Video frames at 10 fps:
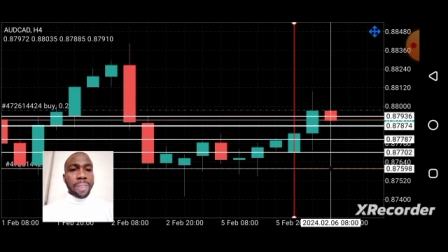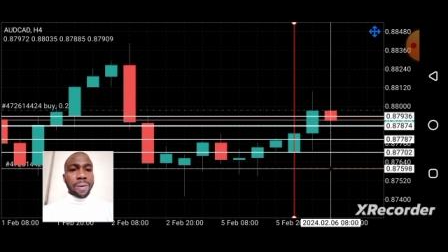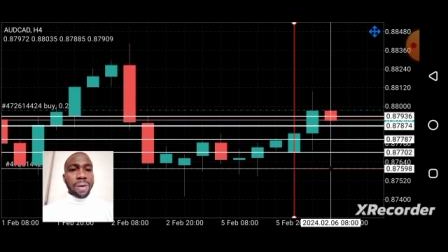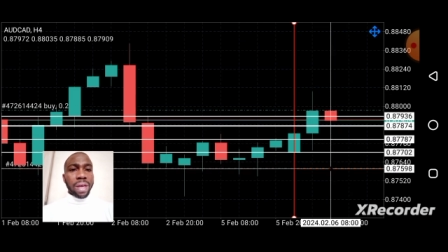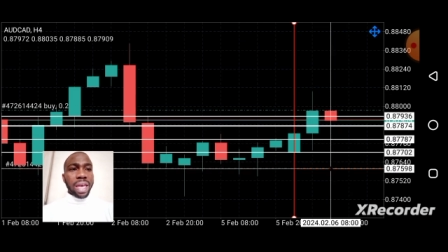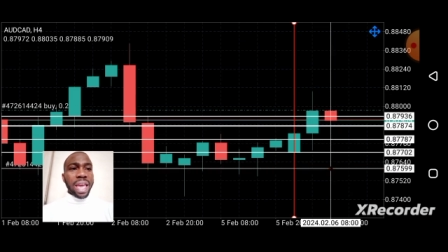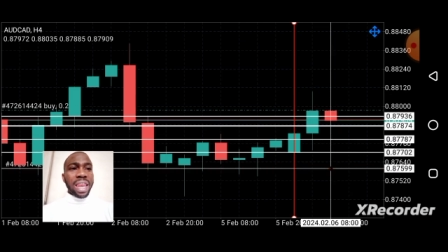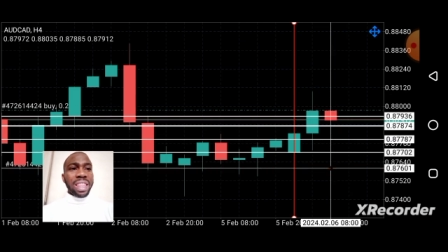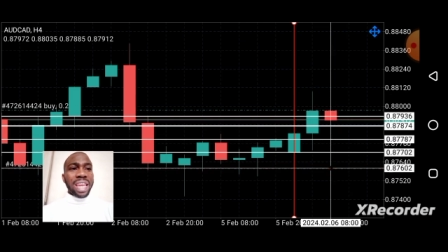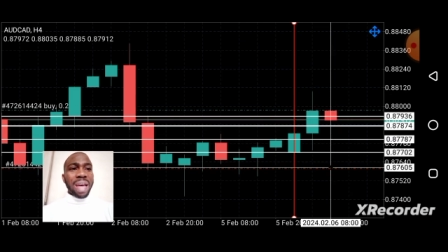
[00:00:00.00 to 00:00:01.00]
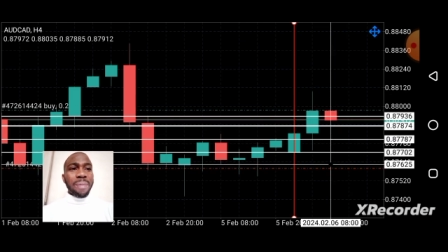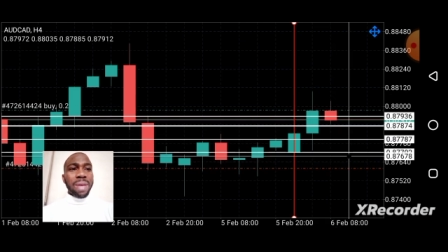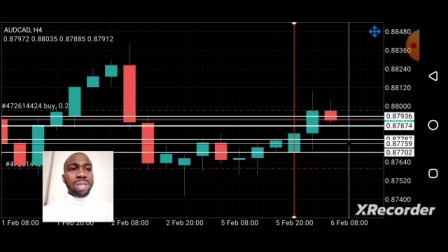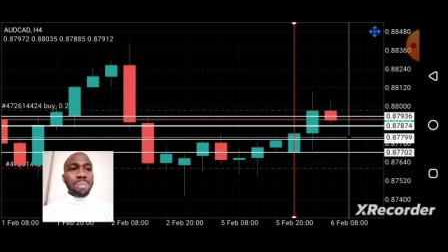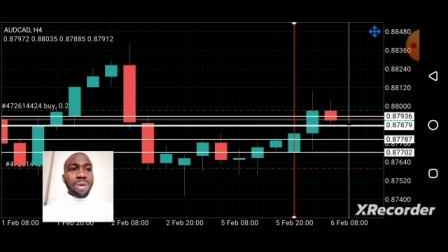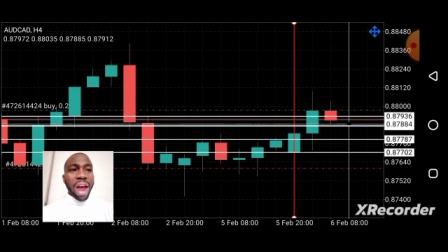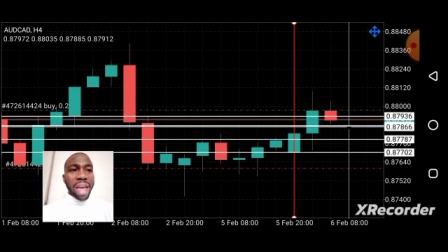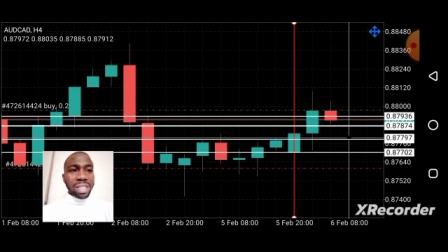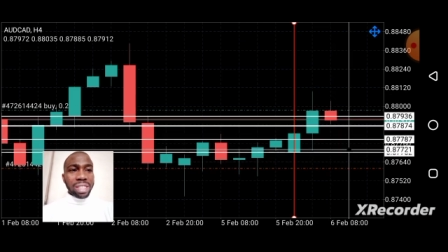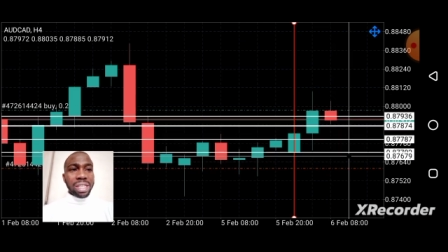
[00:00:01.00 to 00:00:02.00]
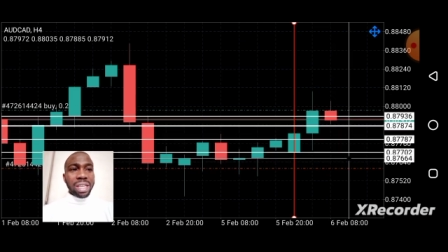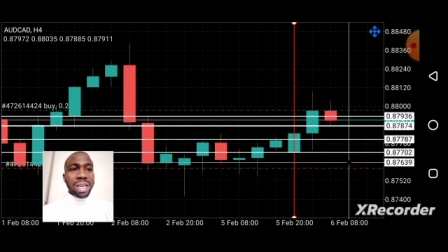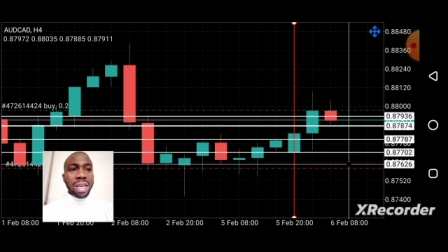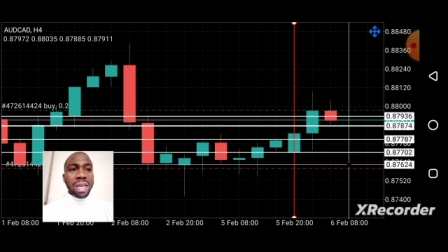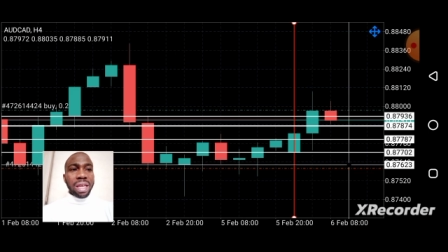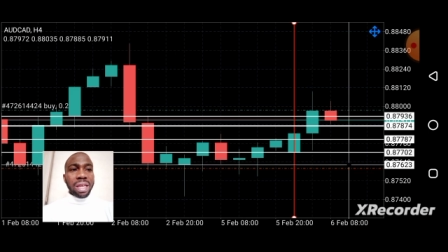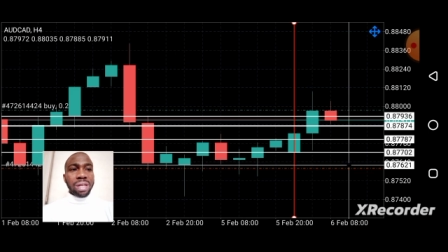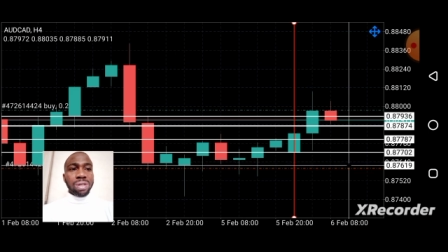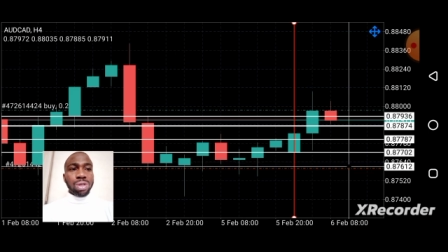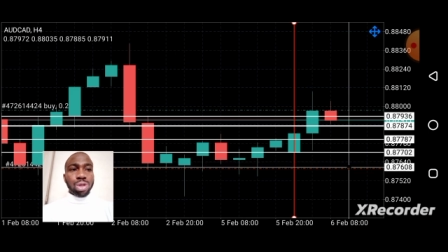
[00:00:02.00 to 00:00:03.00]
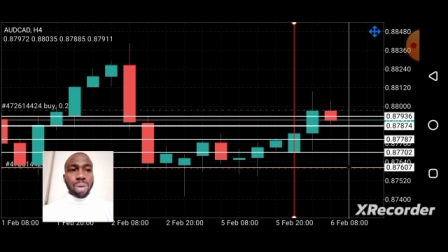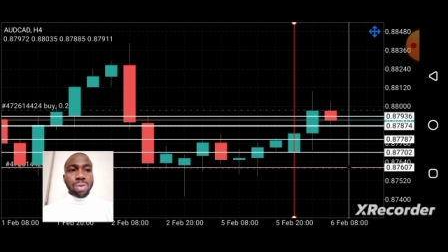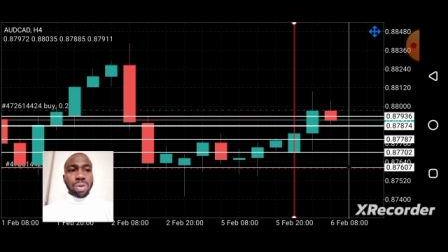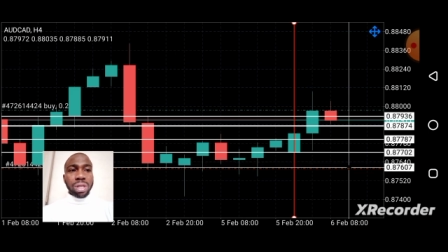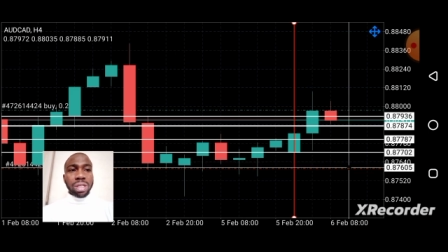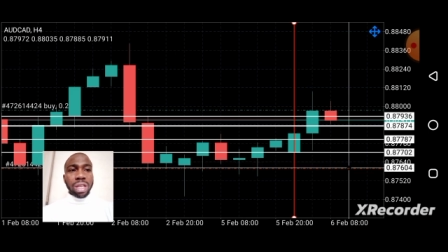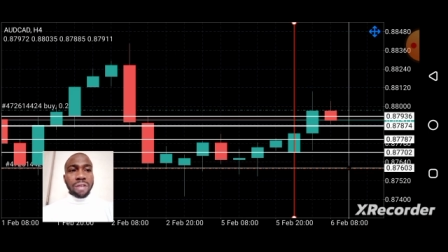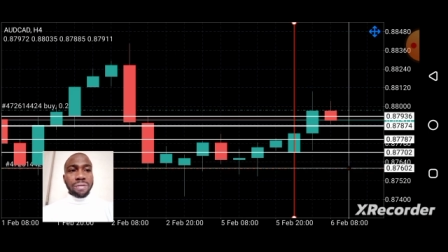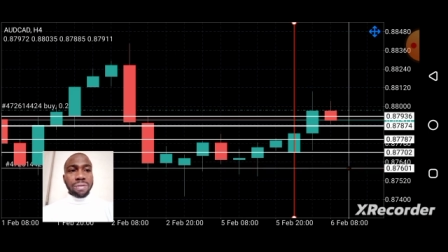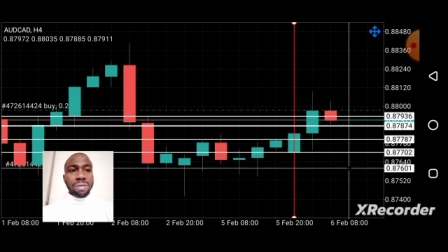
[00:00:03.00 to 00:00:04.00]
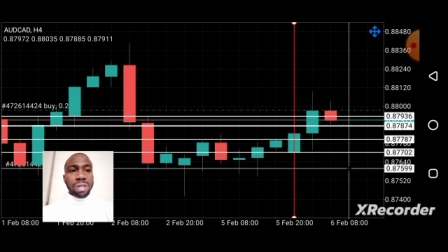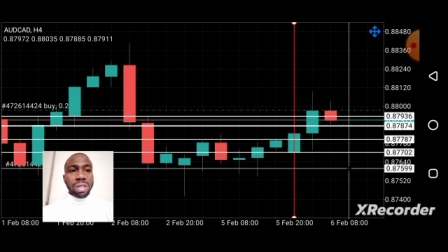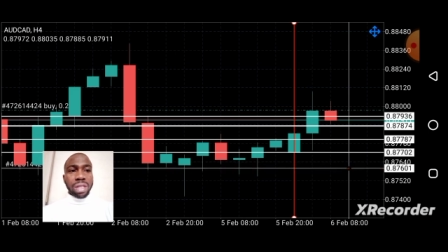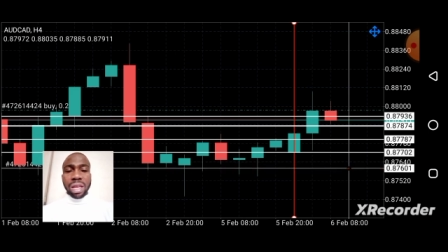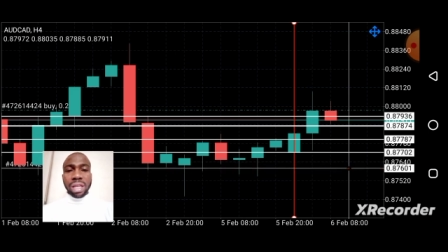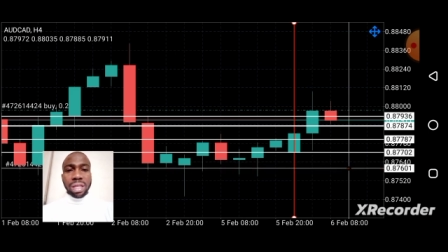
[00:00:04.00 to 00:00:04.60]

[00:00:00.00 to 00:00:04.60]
Okay, anything that makes price drop to this level, then